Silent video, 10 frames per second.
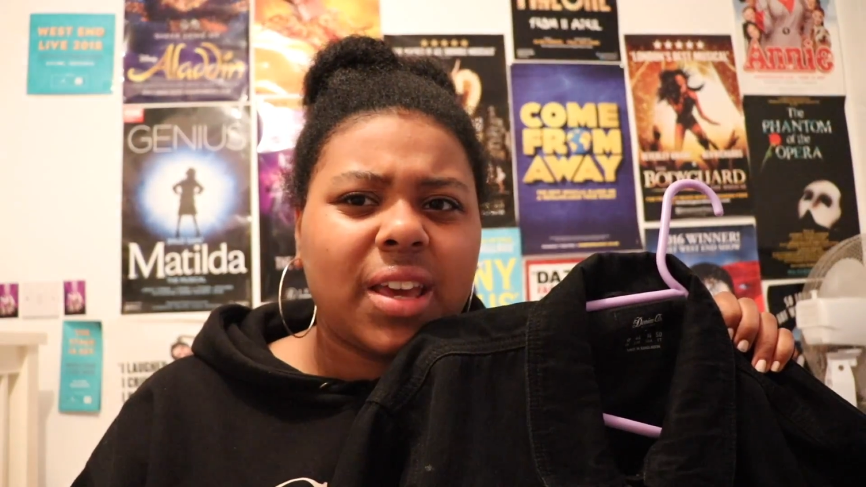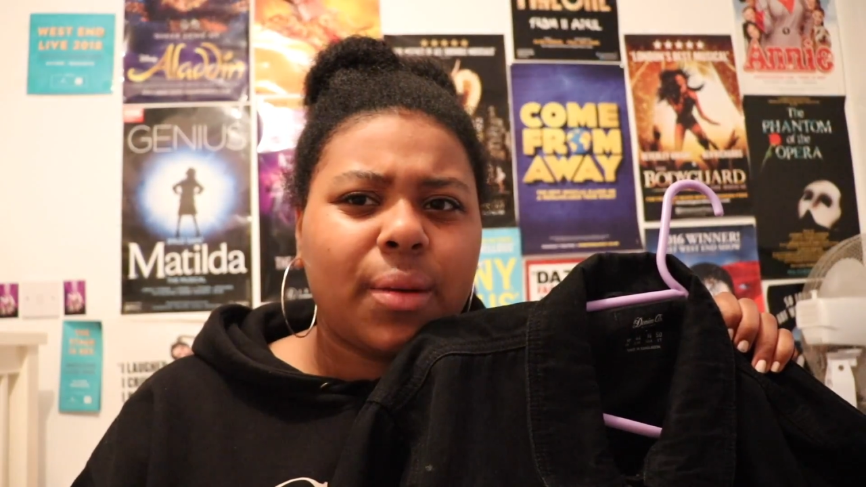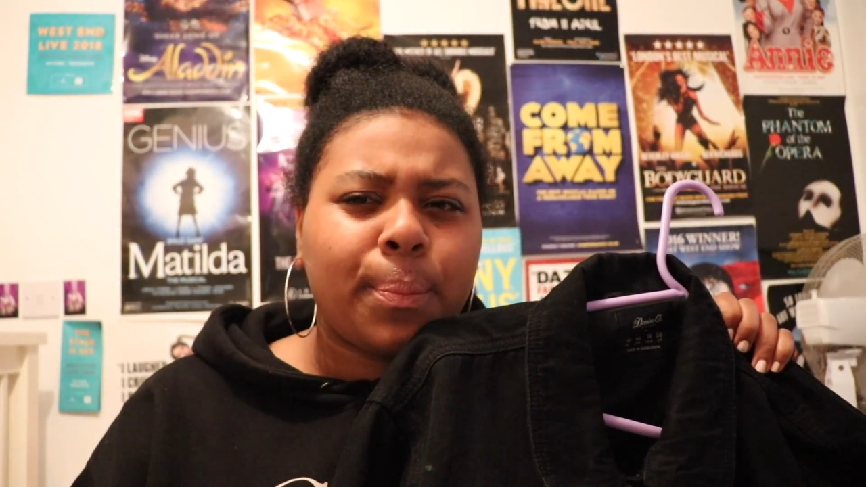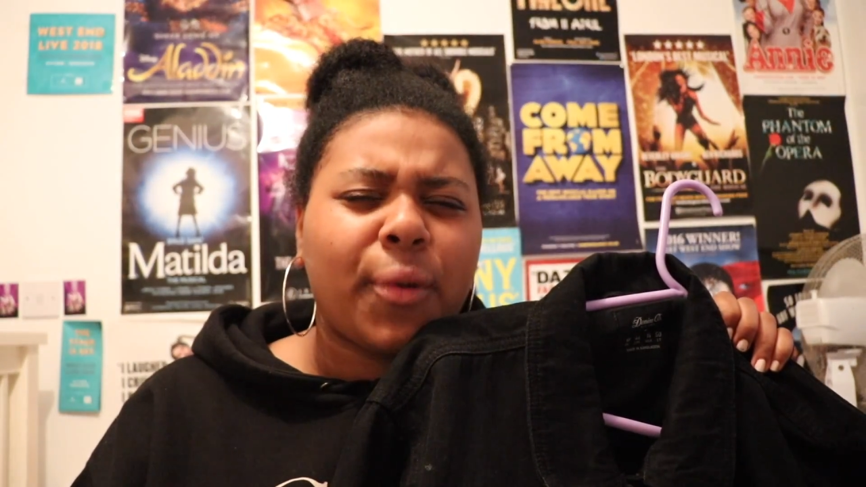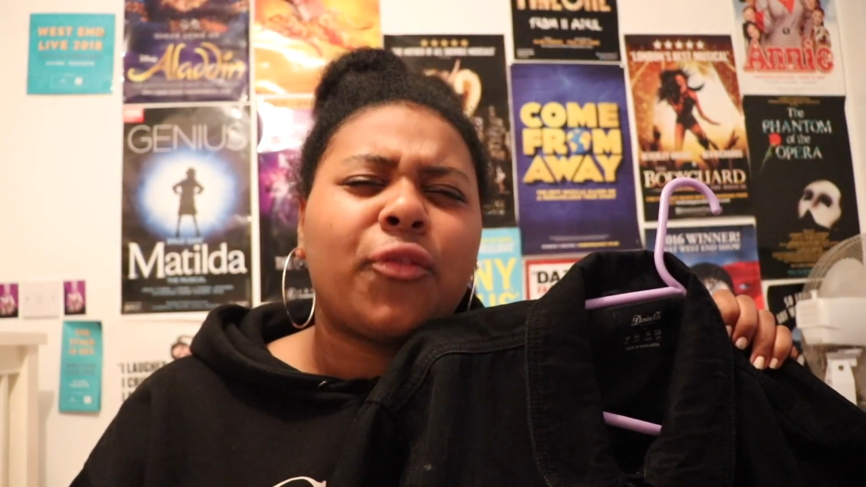
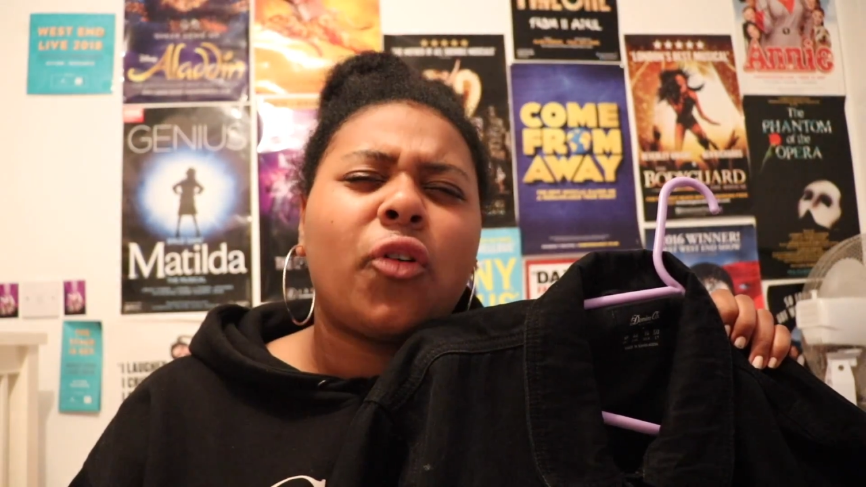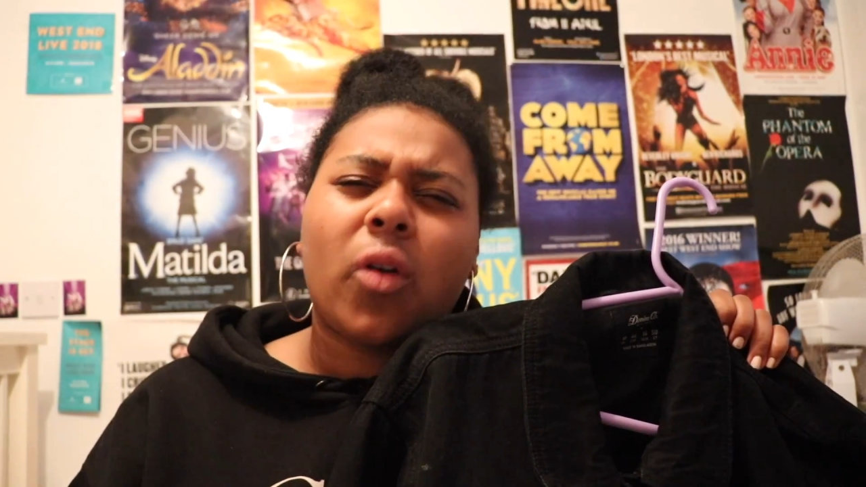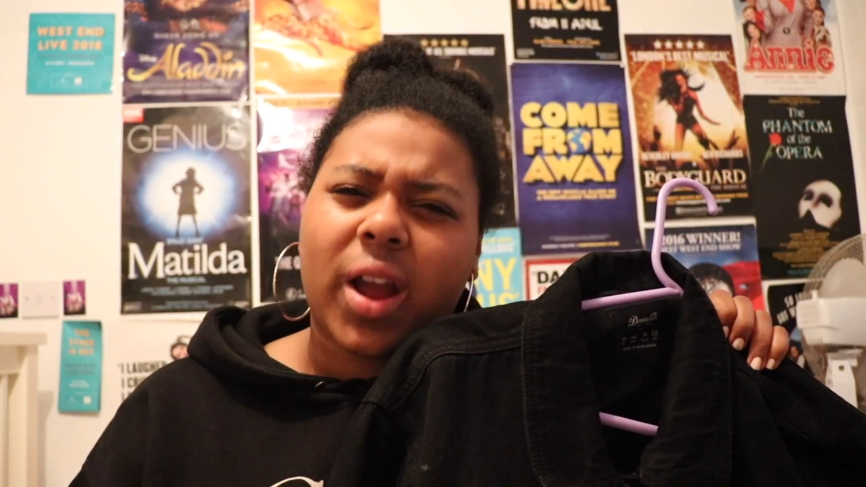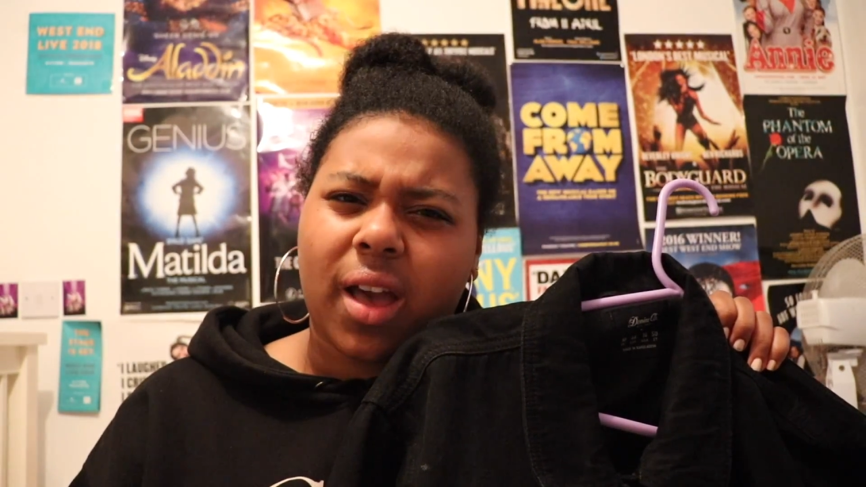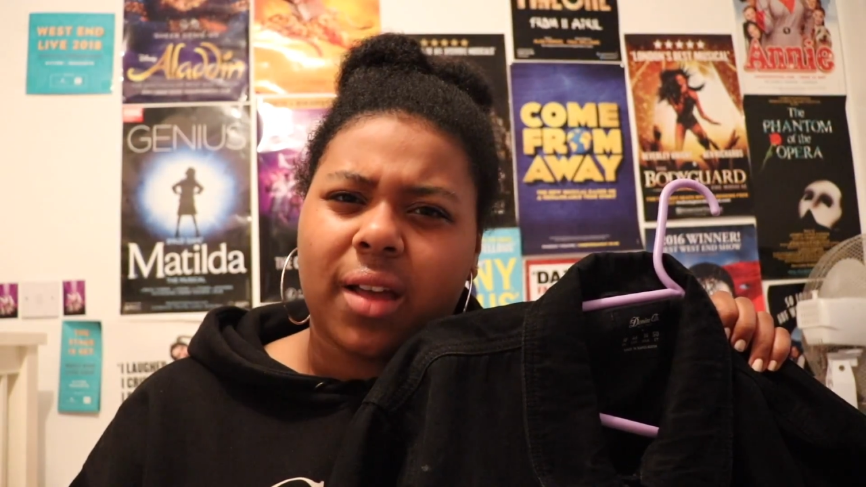it
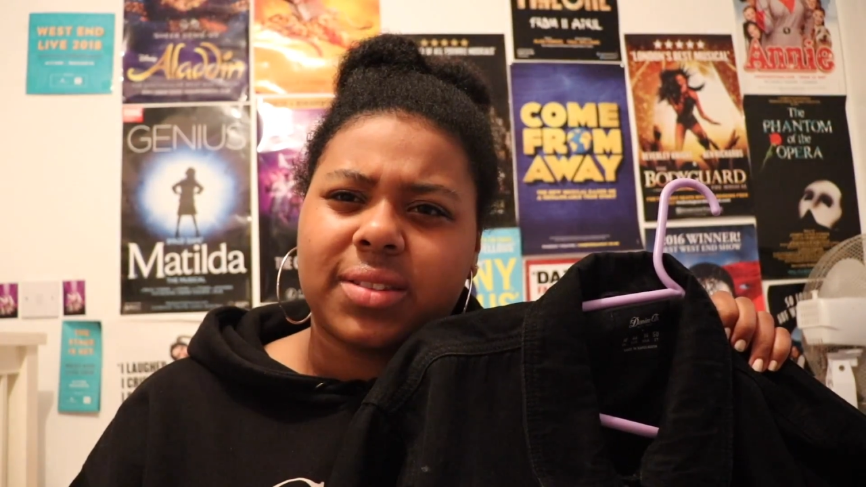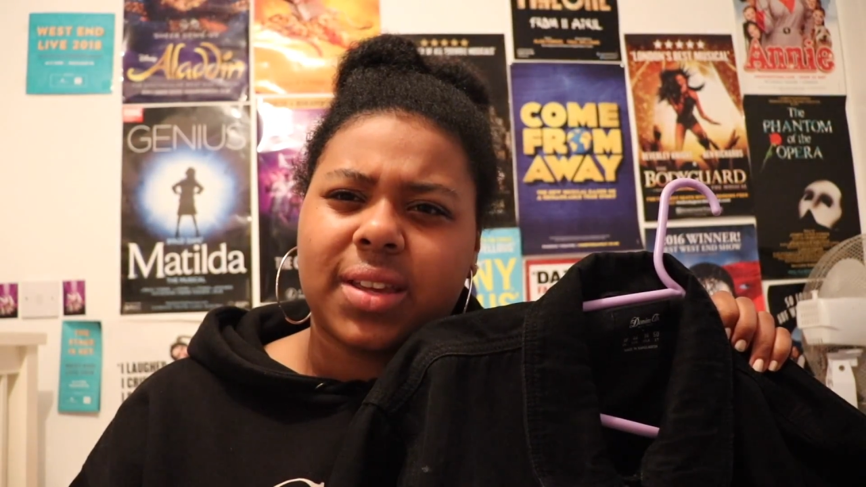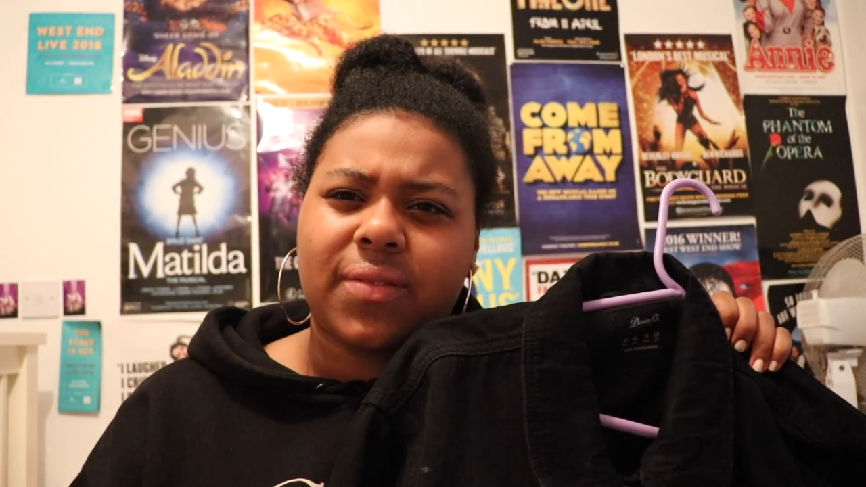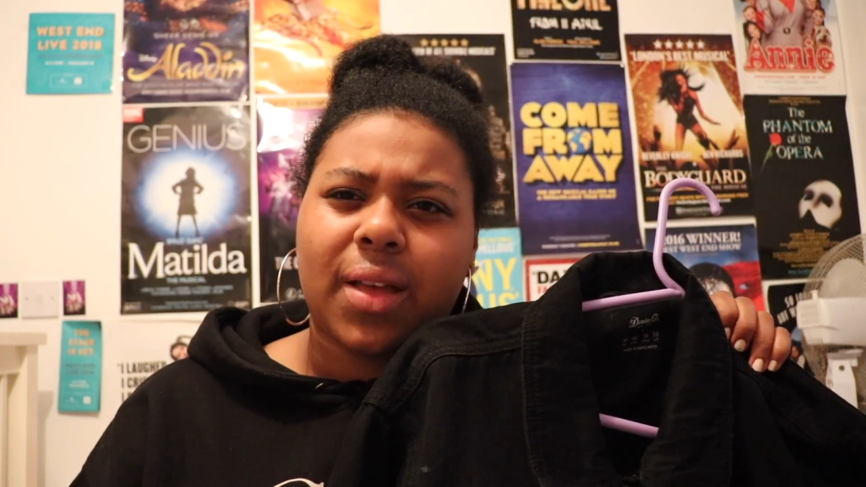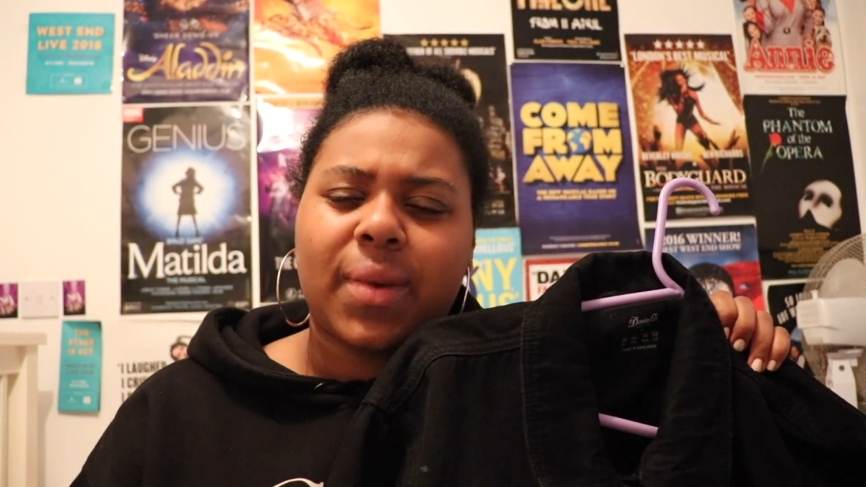before I cut
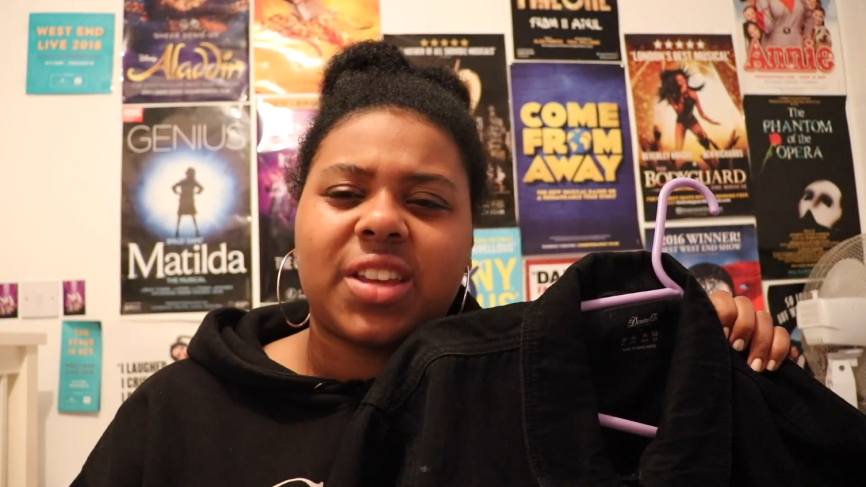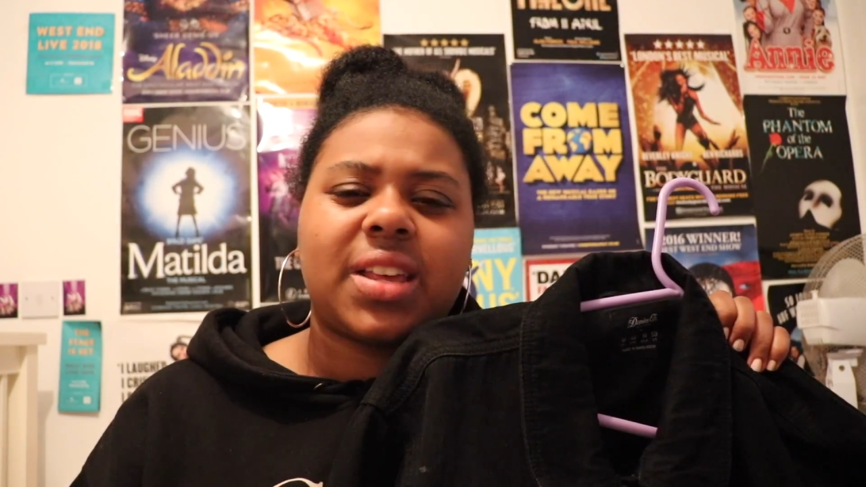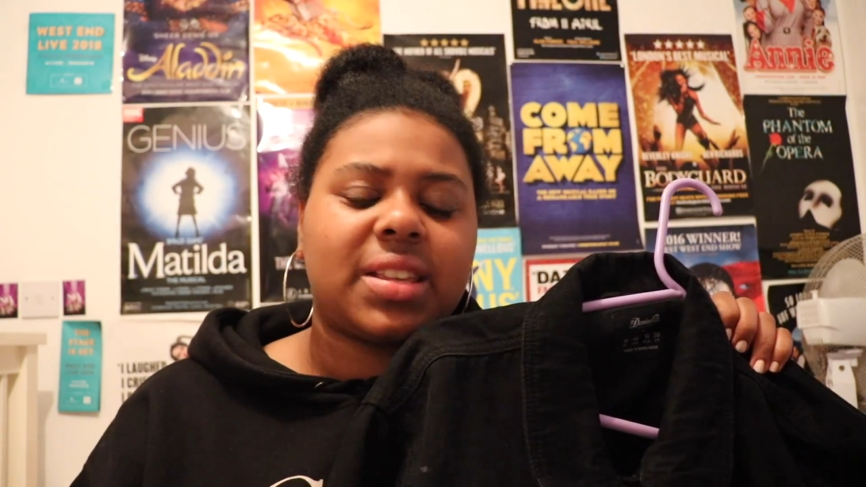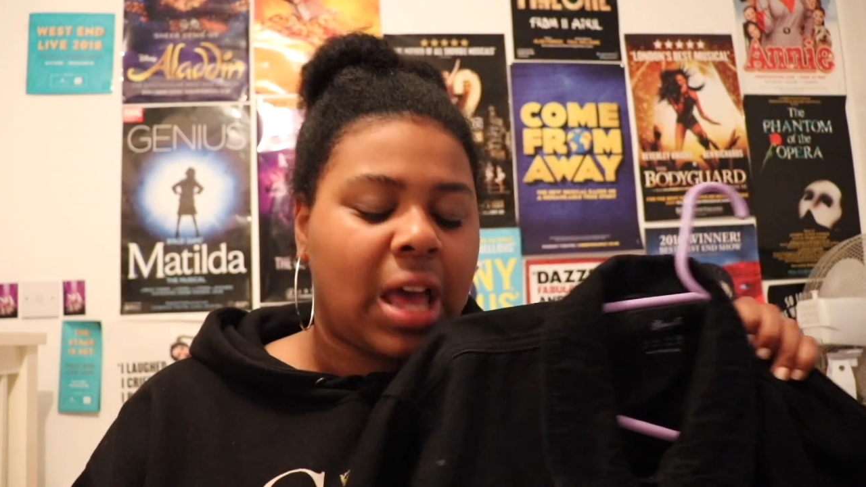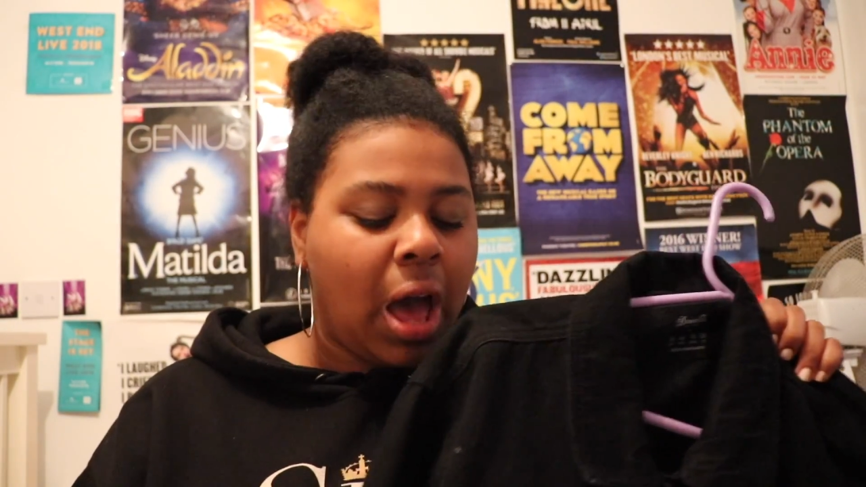it, if that makes
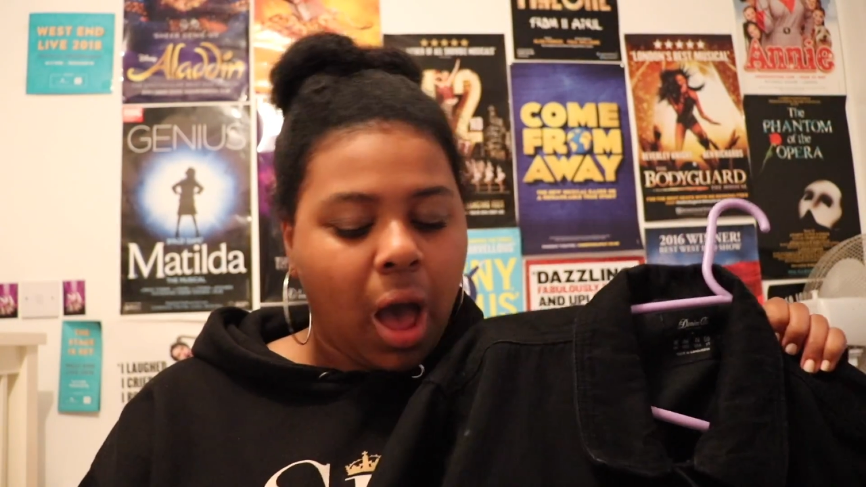sense.